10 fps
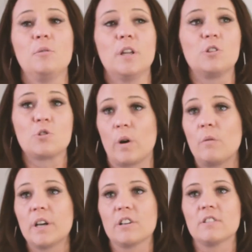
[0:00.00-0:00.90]
enjoy
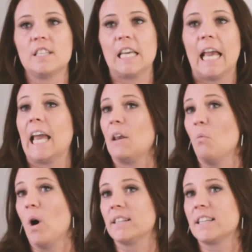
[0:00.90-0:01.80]
what you're seeing and
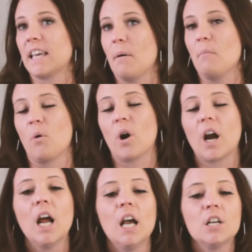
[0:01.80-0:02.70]
want to get more.